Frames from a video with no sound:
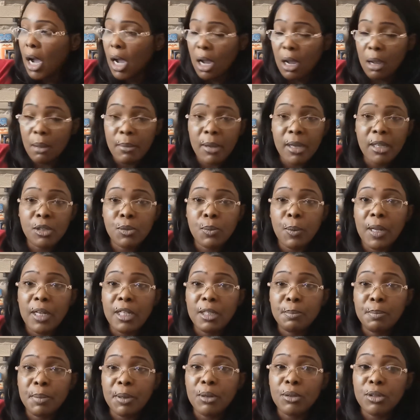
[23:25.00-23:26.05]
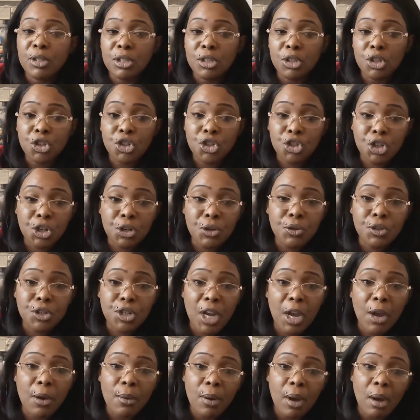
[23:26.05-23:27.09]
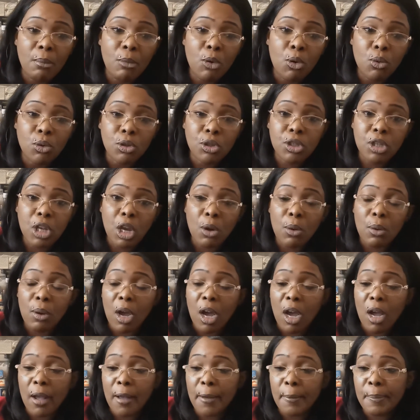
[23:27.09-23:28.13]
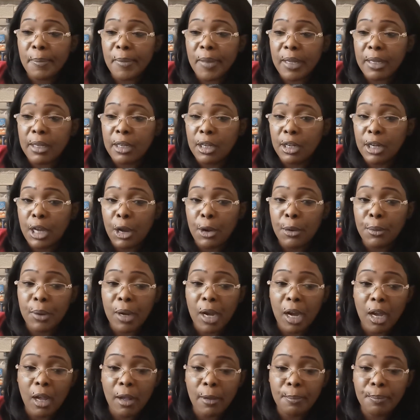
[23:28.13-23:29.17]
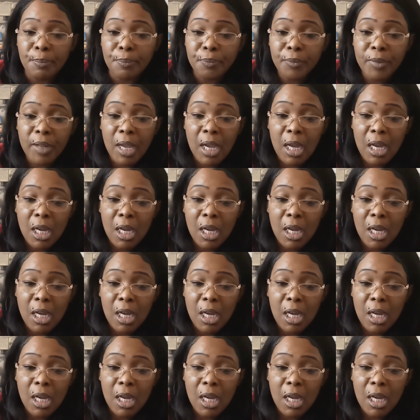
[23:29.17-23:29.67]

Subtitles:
as well as building a studio. I'm also, you know,